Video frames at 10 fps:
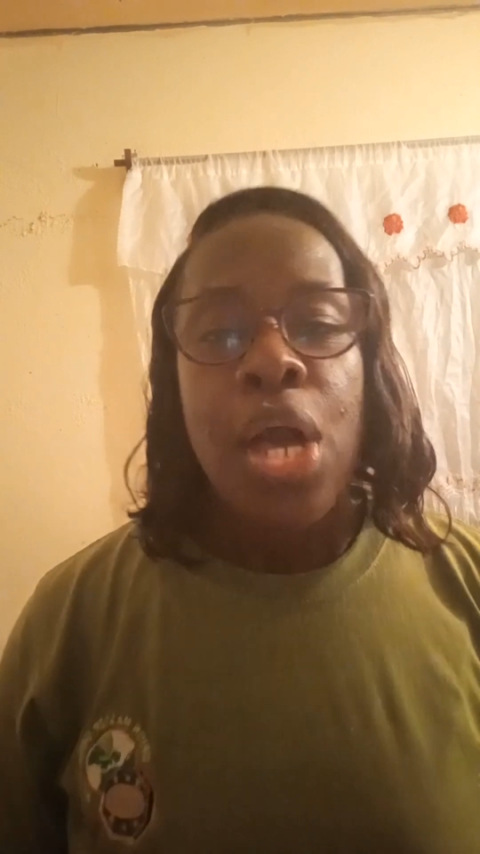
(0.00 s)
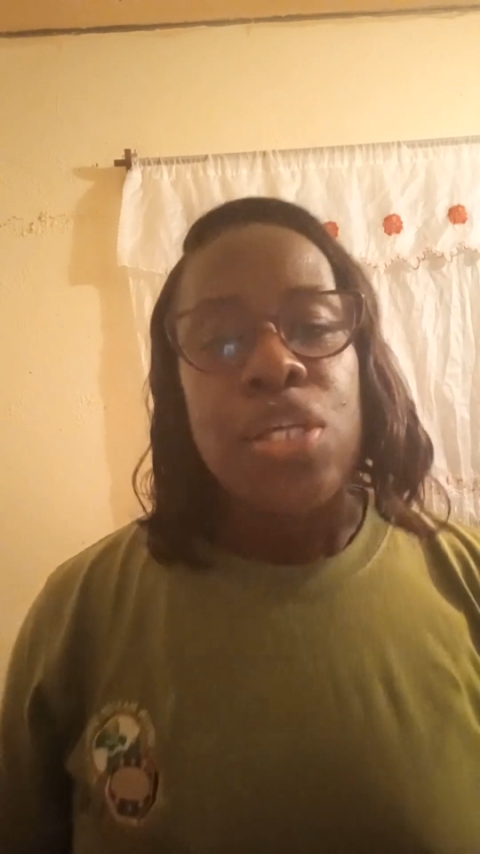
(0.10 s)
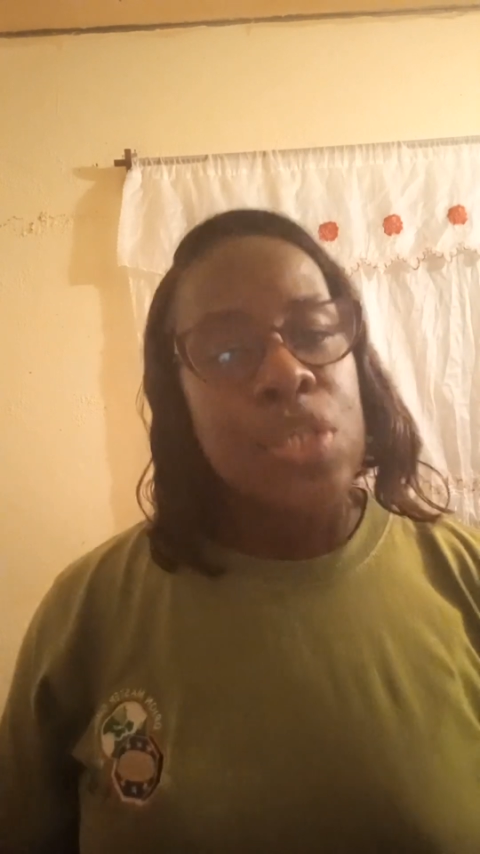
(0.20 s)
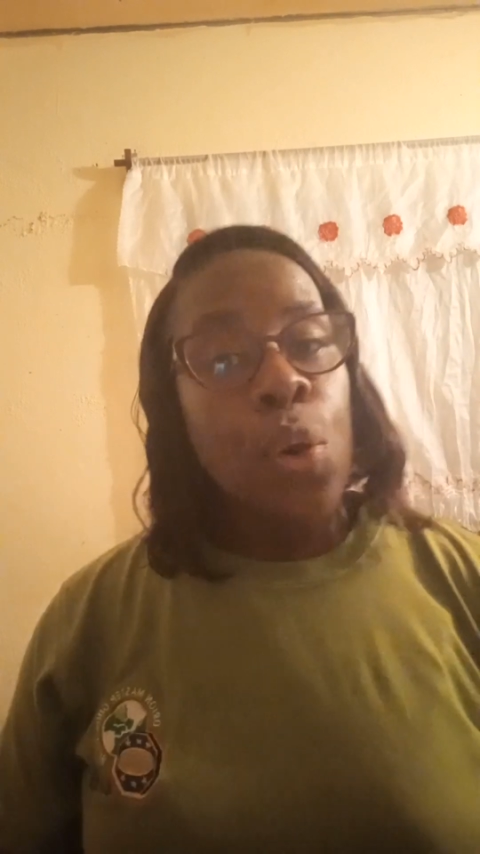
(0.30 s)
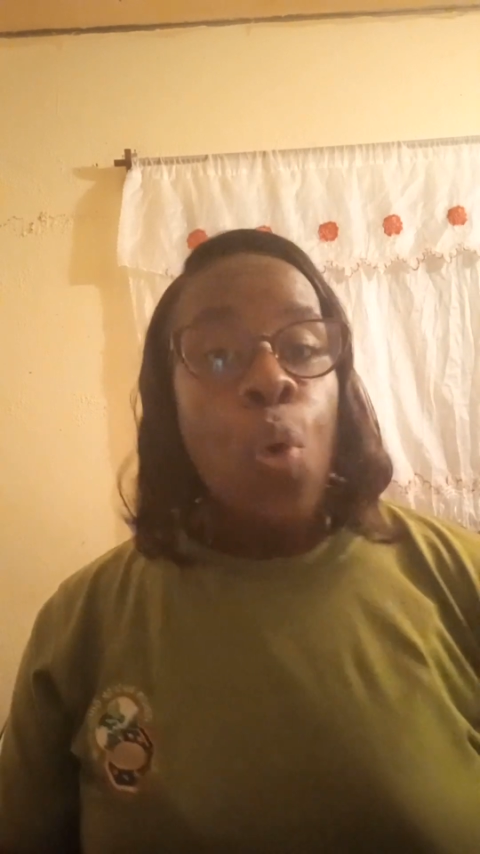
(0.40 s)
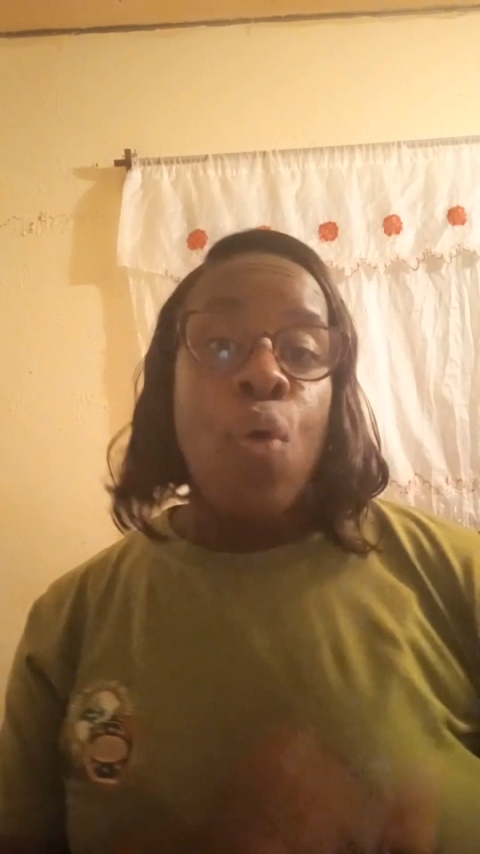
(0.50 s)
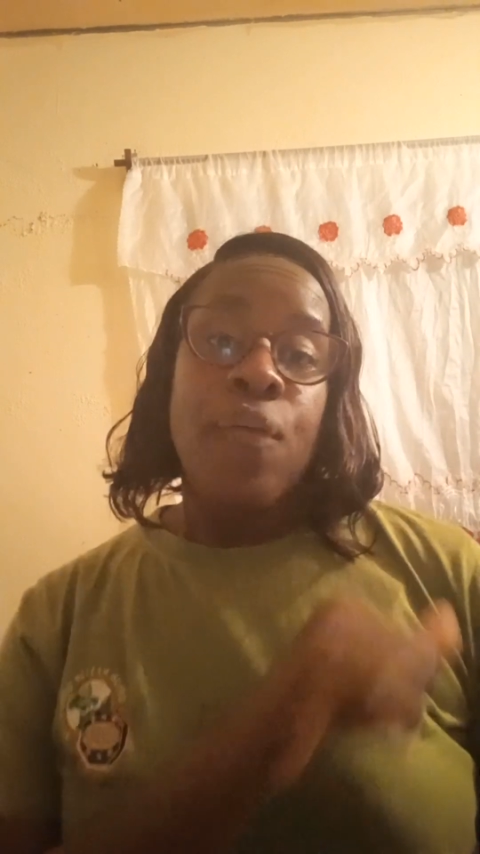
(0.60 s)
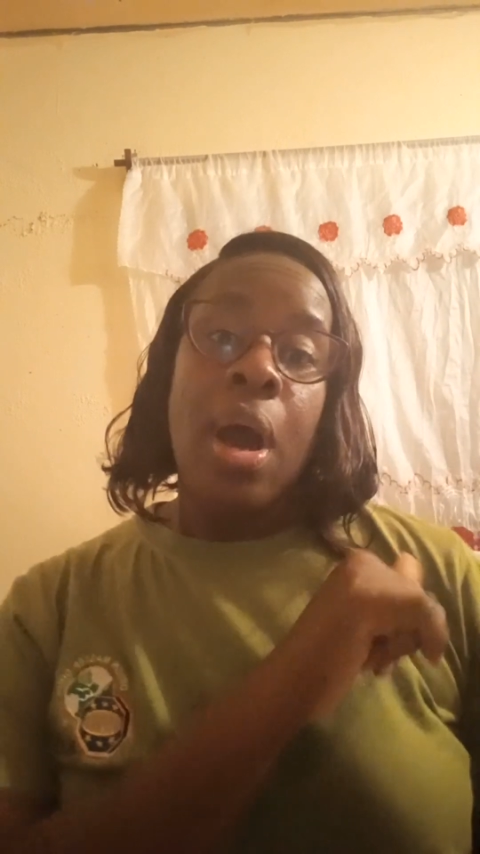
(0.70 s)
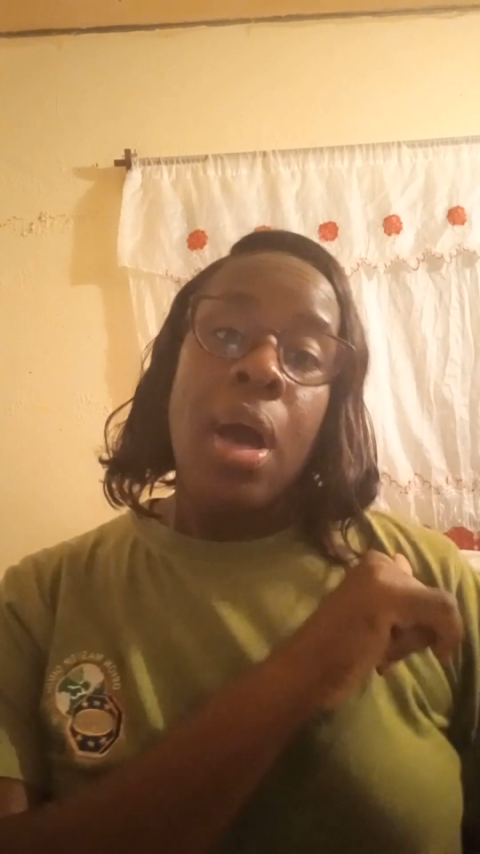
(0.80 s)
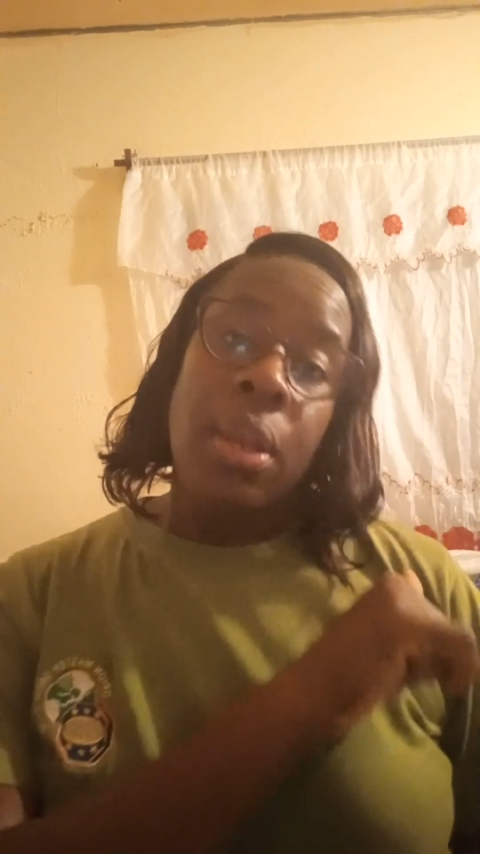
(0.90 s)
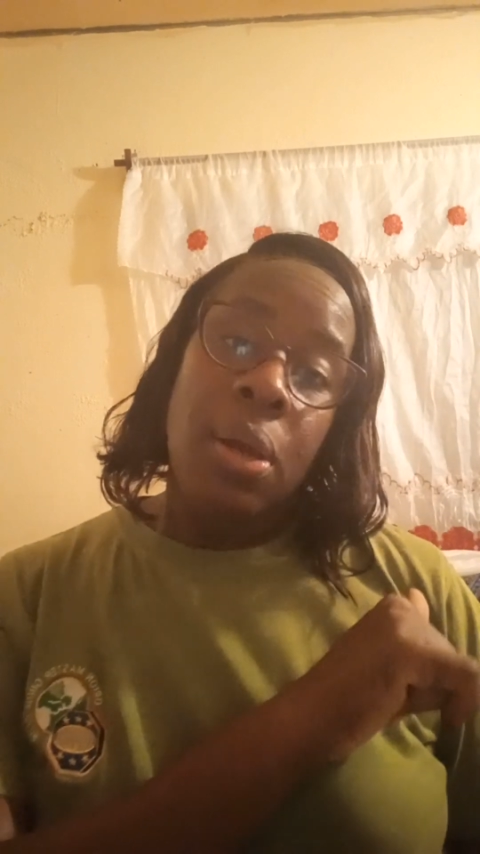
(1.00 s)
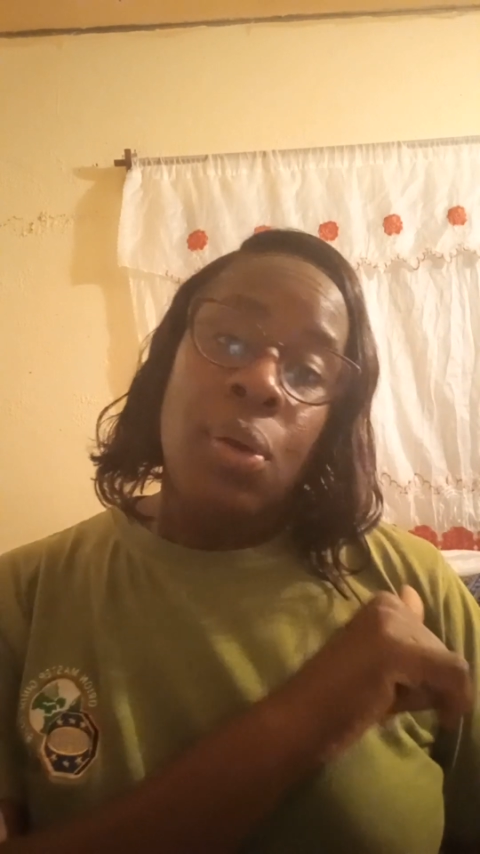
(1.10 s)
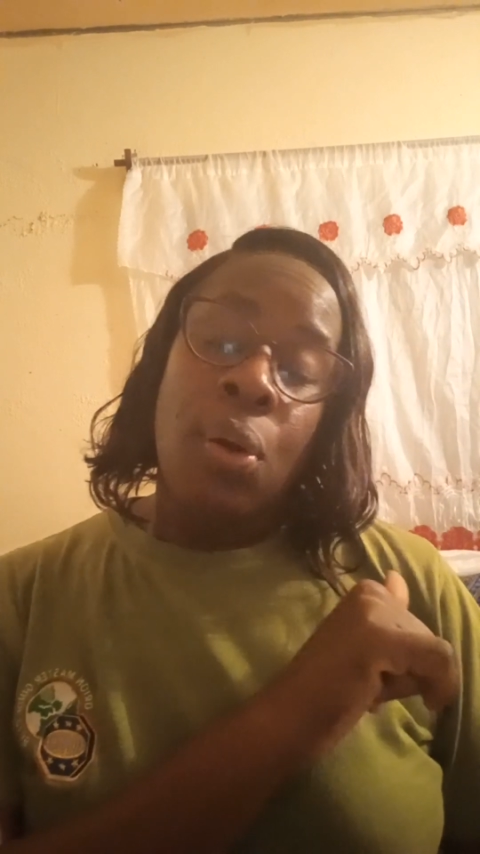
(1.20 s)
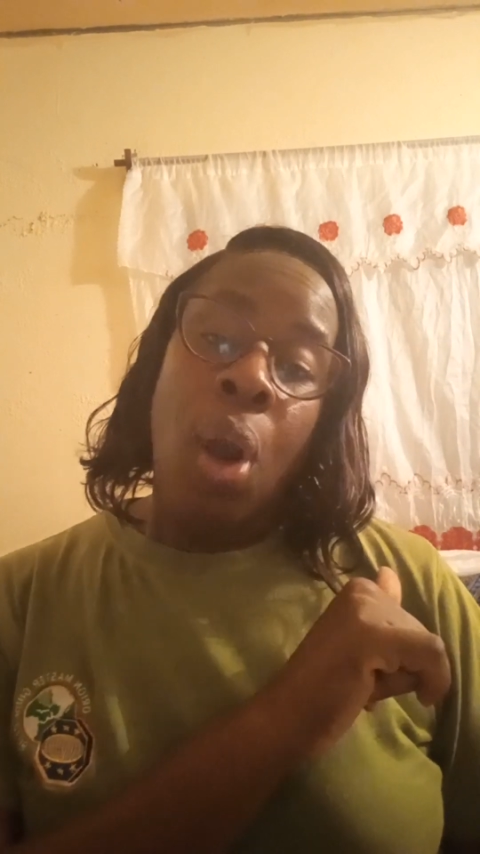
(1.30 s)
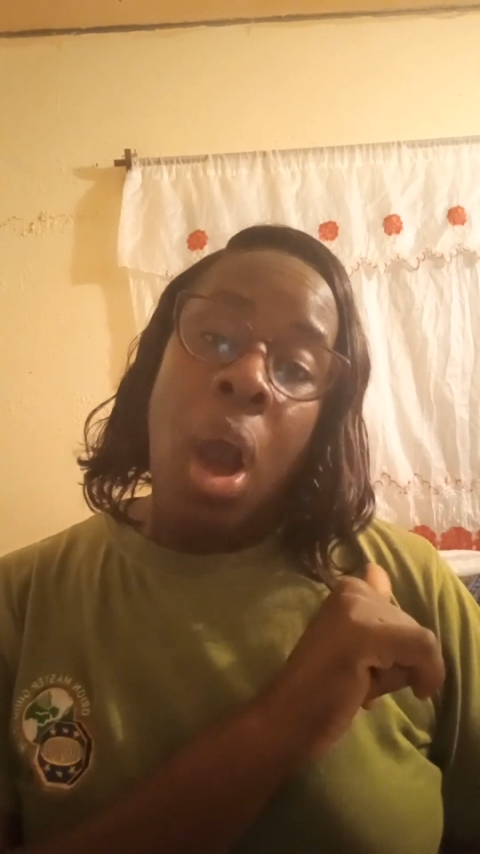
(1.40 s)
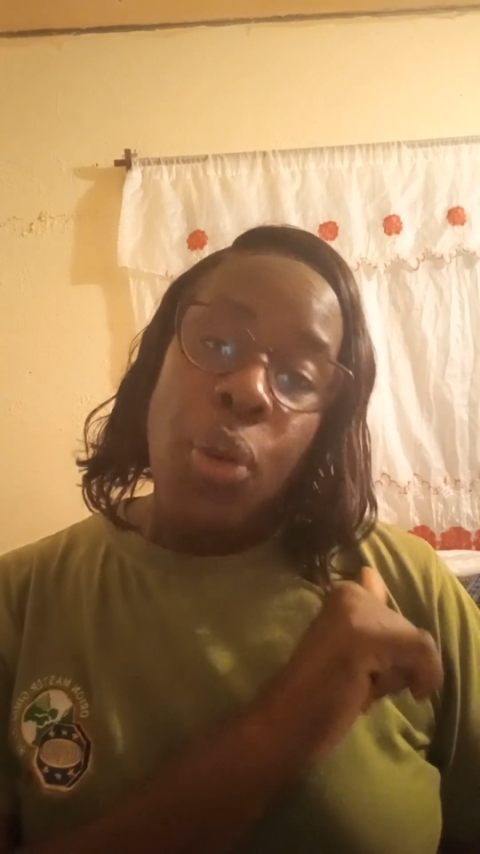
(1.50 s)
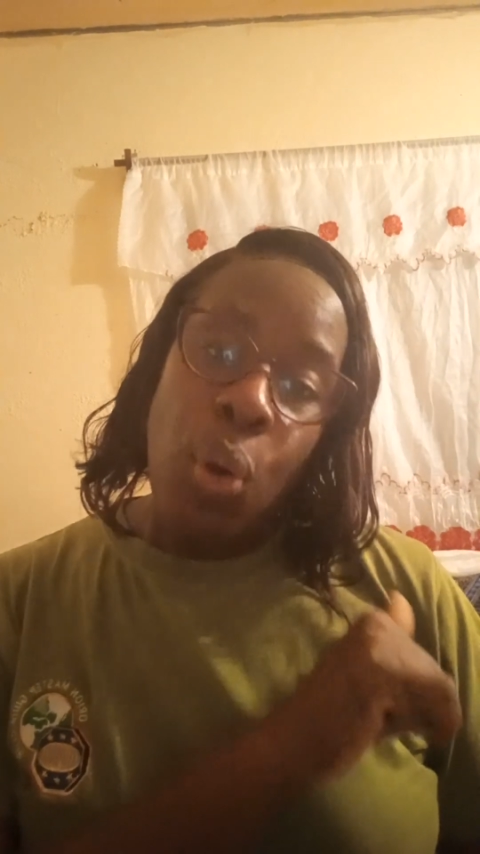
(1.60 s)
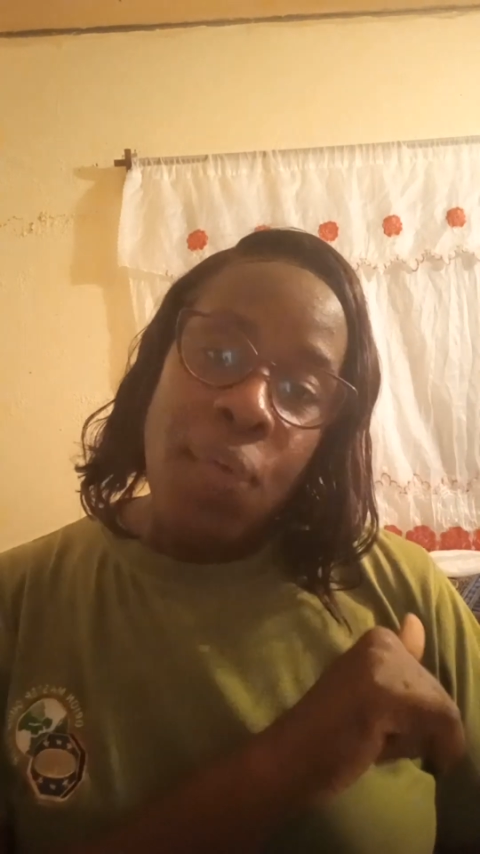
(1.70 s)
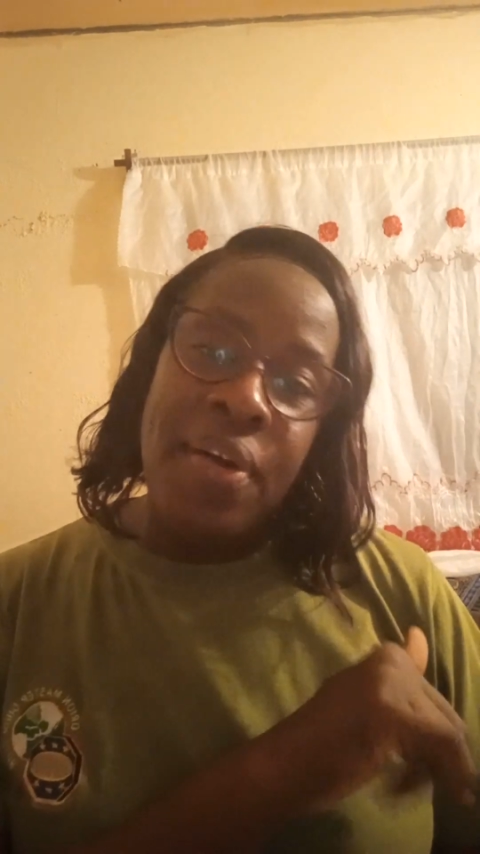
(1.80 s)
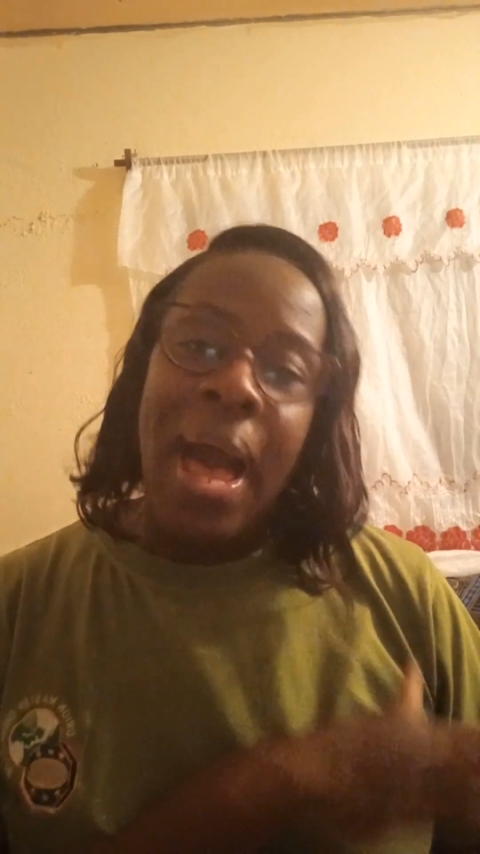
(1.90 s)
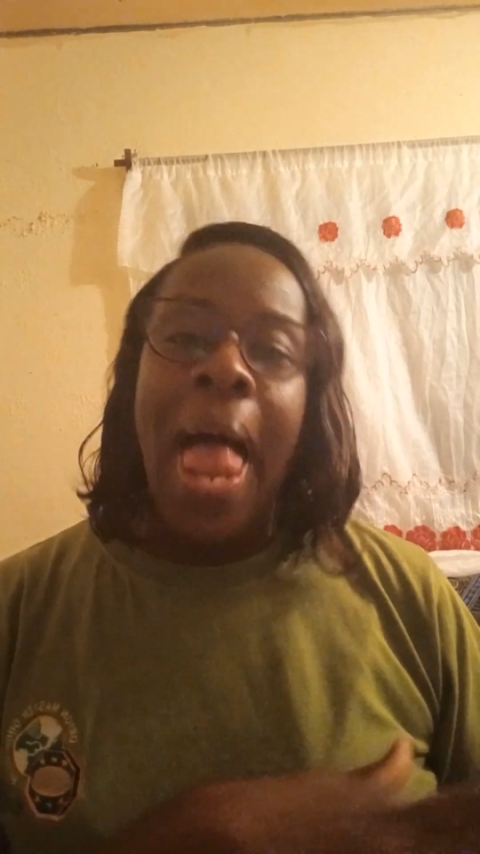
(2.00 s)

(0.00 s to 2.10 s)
So go over on, go on over